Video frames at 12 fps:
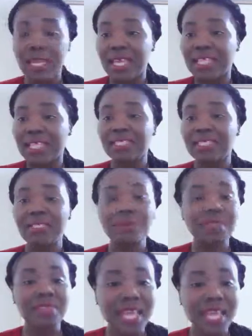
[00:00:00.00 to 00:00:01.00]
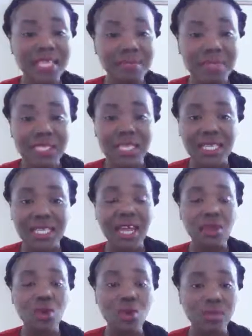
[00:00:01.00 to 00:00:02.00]
Something gets missing, their
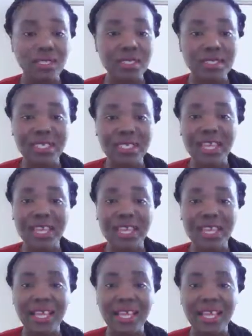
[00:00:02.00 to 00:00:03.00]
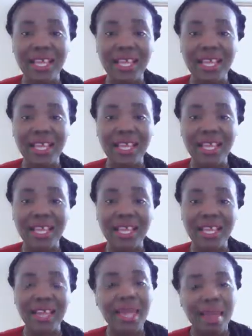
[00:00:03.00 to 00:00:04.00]
notes, their things
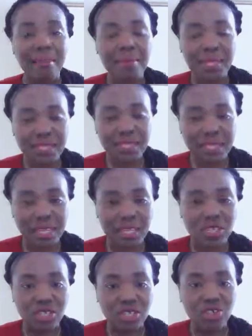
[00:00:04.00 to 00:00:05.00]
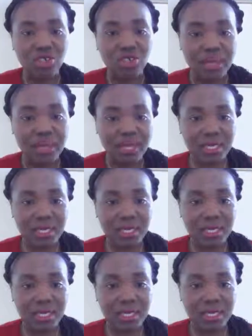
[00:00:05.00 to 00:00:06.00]
get missing during this
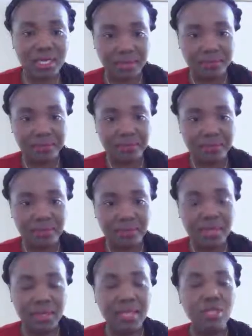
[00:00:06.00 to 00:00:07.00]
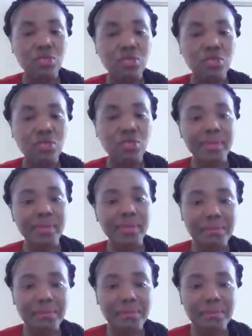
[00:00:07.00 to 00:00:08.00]
process. So please make
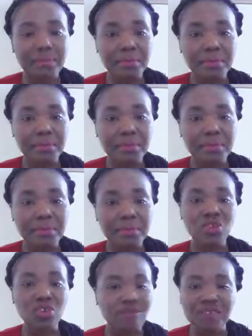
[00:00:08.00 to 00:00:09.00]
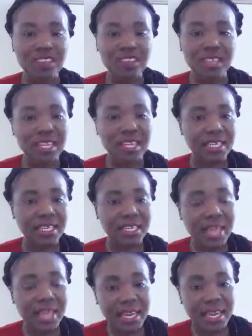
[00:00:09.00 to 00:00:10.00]
sure you gather everything that
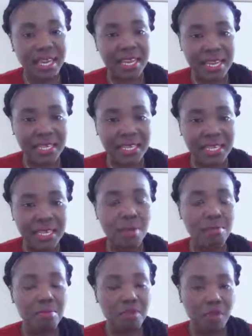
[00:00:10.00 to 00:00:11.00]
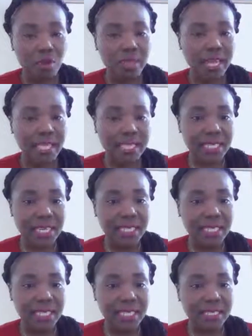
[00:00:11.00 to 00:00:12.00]
they need before they are taken to
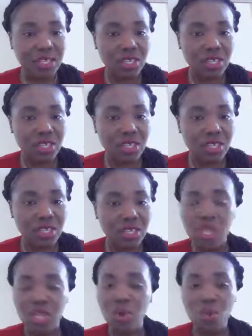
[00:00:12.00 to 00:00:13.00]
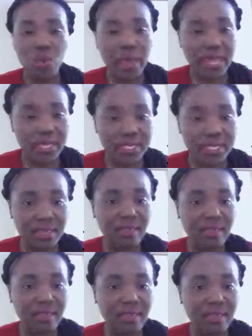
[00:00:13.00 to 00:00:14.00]
the unit. Don't wait
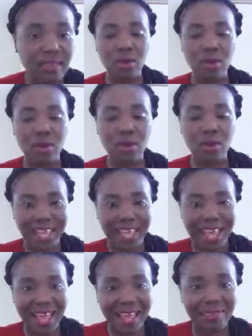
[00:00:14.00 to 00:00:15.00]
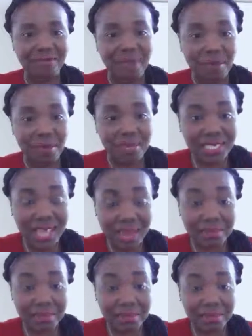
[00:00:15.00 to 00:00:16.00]
for the very time
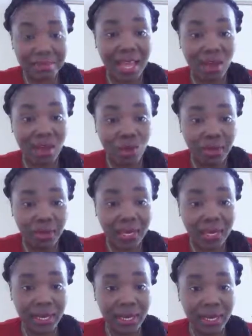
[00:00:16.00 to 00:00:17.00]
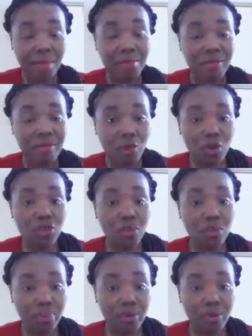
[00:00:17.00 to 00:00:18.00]
that they are going before you
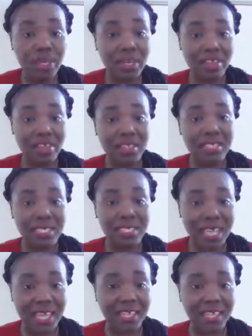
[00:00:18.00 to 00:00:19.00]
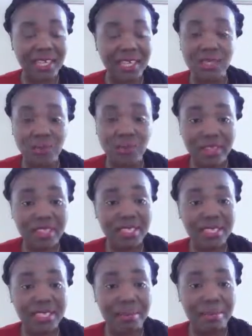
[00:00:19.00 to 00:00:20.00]
put their things together. That's when things
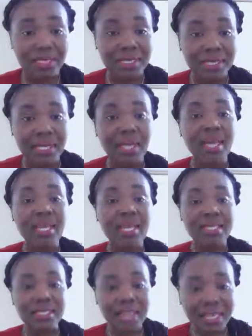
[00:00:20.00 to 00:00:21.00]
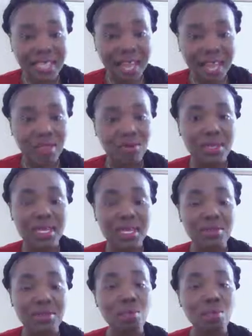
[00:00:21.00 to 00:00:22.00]
get missing. Start gathering them the
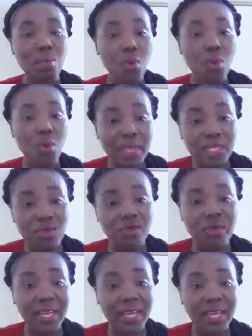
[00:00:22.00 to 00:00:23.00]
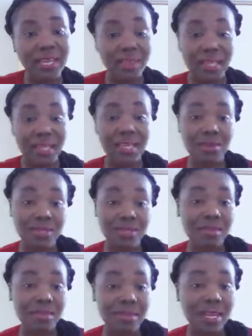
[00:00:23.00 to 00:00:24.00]
moment you find out that there is an
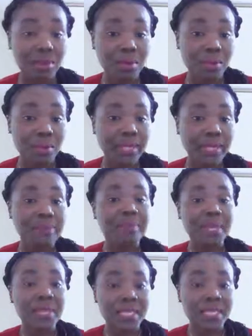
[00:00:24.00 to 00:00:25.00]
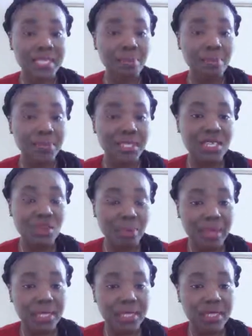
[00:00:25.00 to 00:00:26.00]
available bed. Start putting your
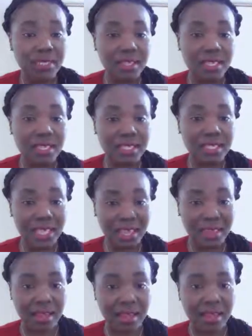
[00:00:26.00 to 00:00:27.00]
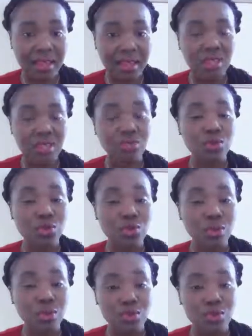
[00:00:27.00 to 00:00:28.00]
patient's things together so
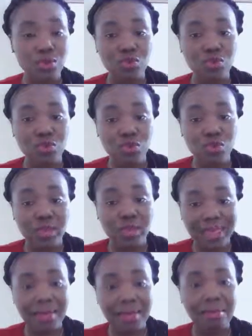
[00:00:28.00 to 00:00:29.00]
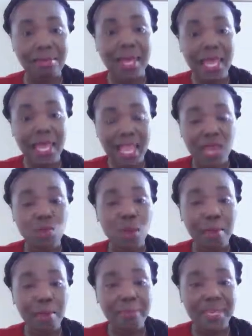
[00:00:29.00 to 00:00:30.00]
you get them in one
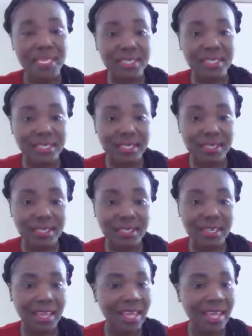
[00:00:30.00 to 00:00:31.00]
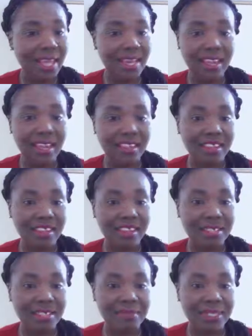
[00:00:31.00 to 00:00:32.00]
piece and nothing gets
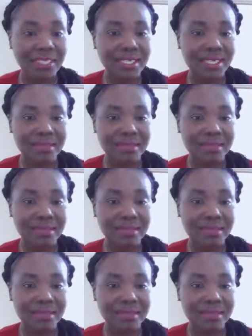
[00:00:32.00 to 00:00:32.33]
missing.